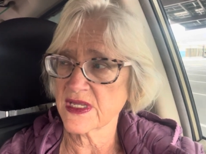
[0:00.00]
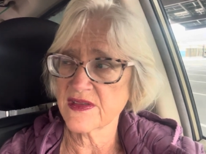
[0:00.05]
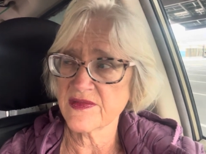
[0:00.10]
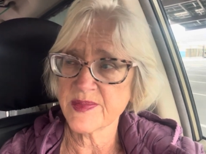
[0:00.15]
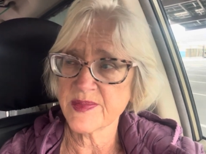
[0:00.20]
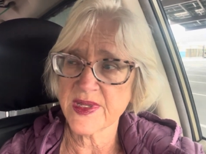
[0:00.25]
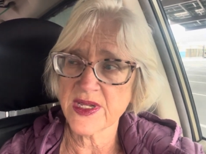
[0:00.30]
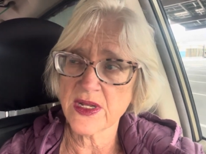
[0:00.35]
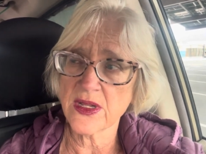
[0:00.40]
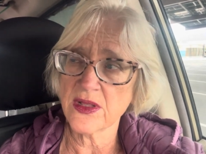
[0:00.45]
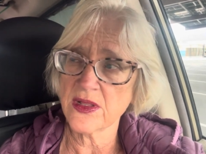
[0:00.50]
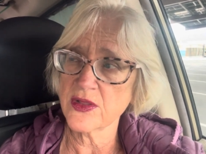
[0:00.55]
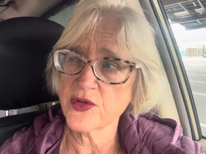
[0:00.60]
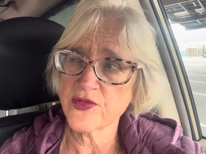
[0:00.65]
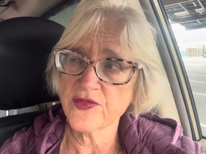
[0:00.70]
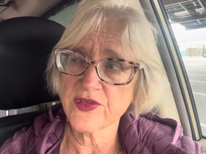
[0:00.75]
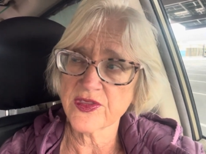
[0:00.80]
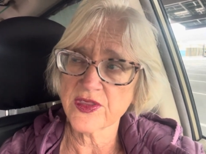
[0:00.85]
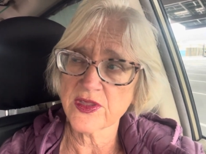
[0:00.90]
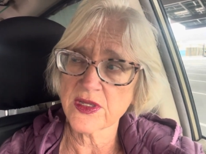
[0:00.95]
I've been all
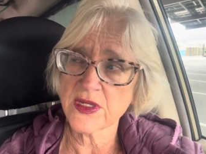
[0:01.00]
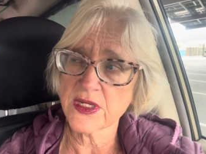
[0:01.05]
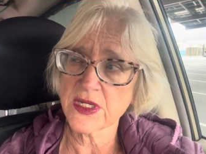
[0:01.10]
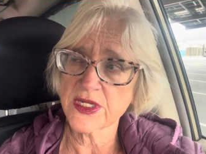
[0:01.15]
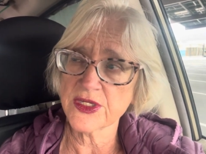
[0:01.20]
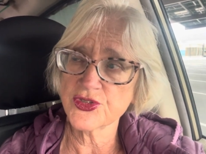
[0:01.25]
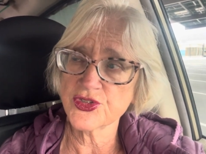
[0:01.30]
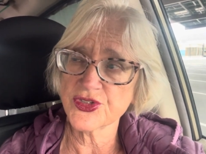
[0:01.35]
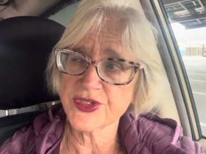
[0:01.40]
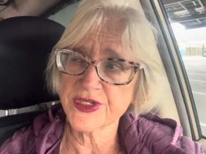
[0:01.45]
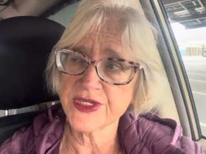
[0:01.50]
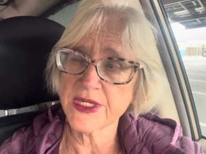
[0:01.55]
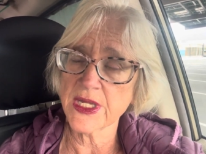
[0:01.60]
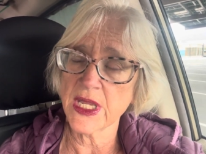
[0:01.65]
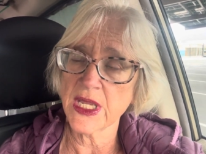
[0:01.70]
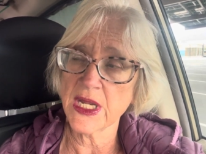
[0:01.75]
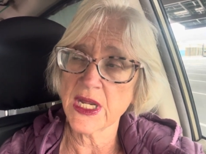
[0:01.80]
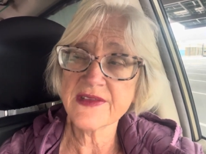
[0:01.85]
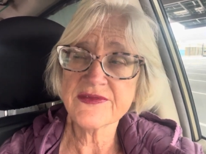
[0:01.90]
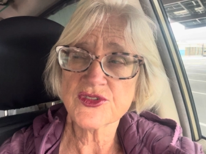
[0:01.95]
over that country,
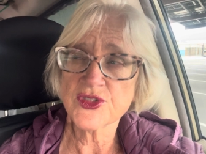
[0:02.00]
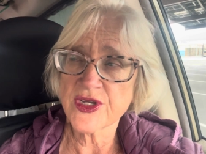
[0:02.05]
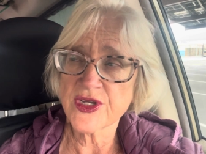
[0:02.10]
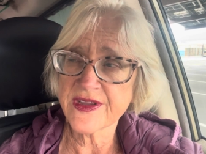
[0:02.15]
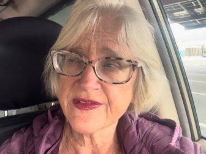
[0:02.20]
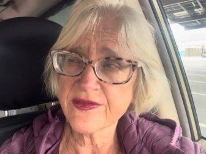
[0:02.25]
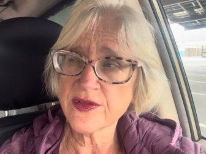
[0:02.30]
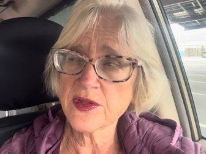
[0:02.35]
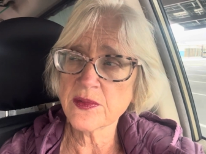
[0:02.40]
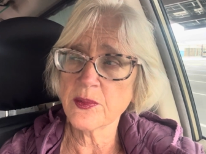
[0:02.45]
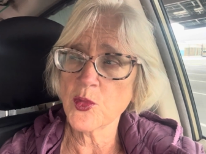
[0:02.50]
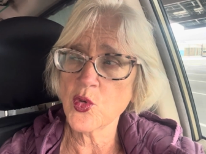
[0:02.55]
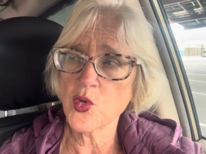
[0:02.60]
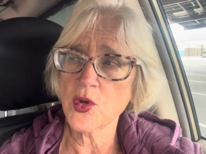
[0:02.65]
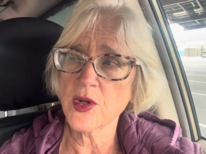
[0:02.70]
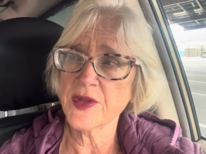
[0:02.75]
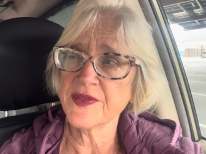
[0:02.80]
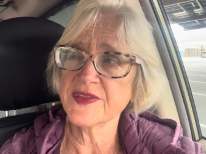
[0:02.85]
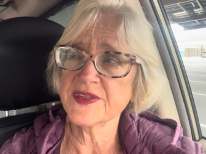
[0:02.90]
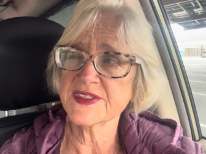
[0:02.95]
and I've traveled
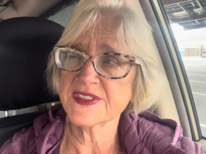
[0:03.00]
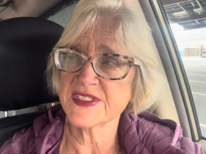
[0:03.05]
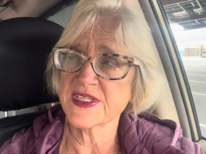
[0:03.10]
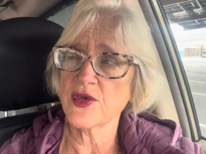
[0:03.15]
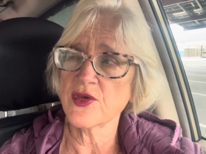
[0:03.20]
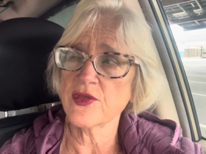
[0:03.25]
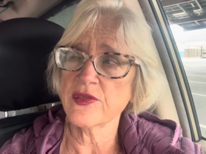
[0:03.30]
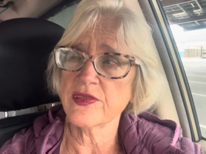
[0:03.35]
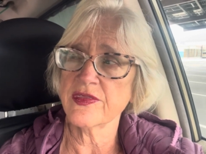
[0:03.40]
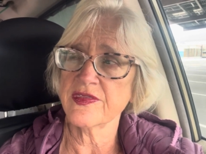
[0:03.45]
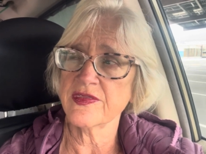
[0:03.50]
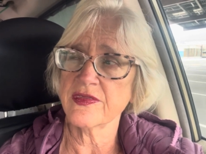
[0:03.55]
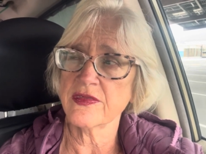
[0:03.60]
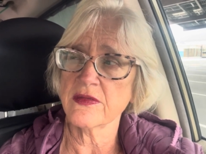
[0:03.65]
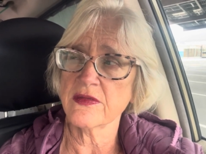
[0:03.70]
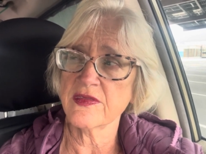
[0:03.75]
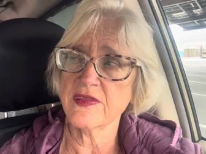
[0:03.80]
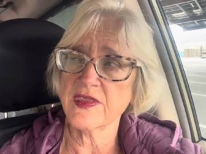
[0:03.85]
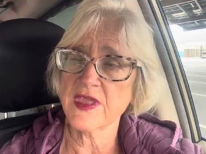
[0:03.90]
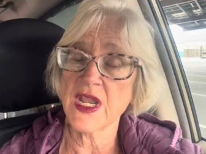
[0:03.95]
more in the south
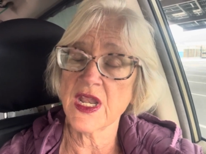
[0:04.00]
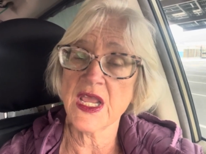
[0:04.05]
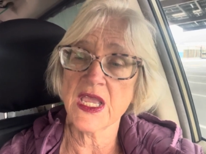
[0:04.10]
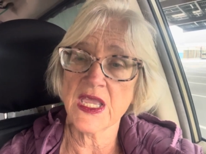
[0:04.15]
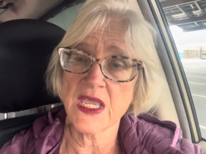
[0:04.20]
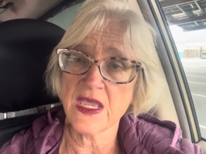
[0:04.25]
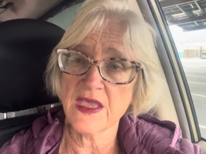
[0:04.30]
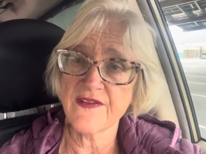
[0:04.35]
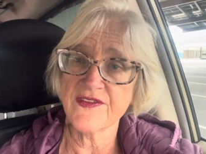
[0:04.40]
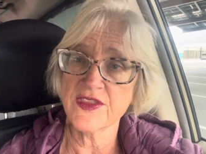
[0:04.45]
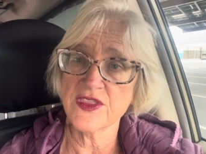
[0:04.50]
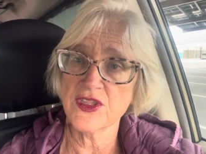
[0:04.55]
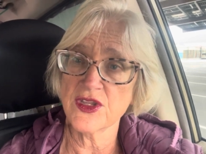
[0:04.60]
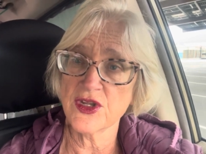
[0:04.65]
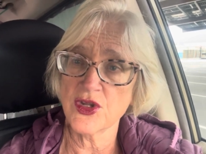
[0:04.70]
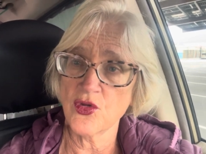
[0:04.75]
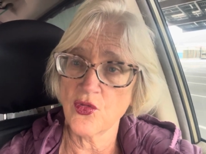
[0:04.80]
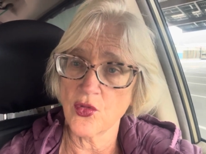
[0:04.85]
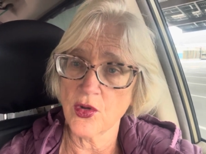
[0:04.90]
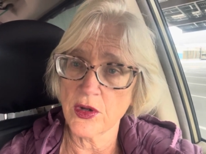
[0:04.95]
than I have in the
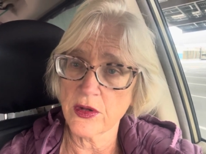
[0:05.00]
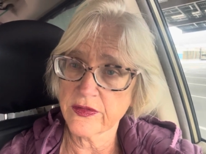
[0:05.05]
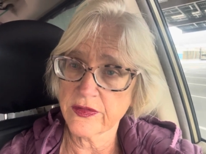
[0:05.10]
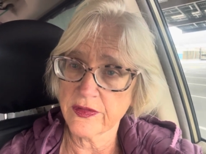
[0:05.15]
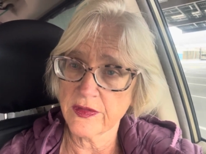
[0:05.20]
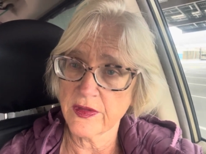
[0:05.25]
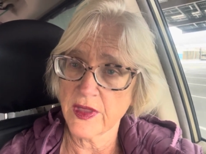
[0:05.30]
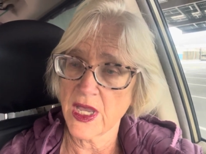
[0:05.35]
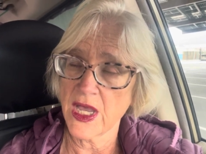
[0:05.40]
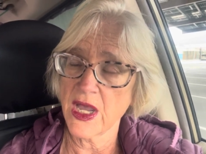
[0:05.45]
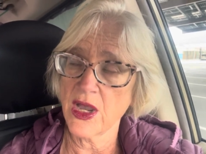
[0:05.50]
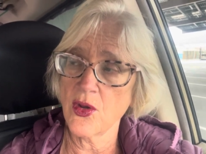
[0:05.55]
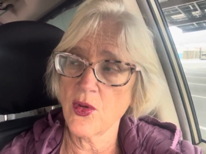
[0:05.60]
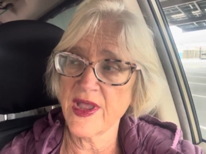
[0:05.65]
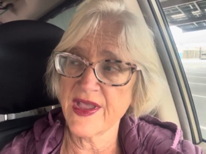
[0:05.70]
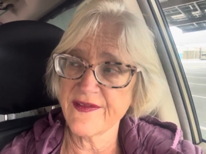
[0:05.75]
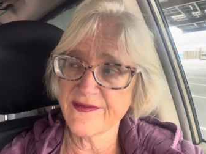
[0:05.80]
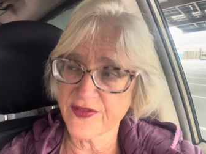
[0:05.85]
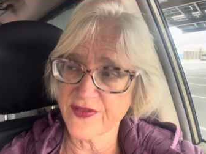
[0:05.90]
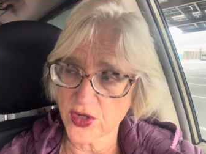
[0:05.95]
north.
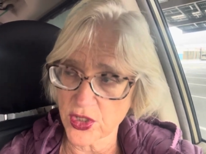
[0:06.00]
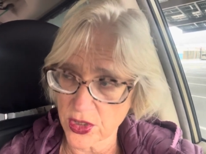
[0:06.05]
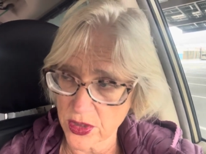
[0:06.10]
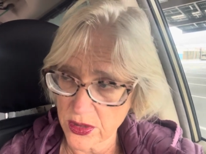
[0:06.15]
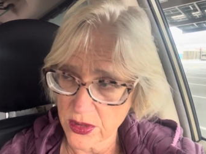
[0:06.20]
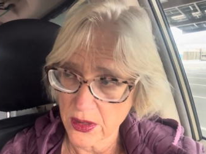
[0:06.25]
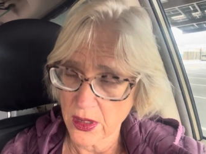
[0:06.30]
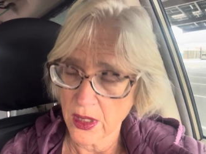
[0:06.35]
However,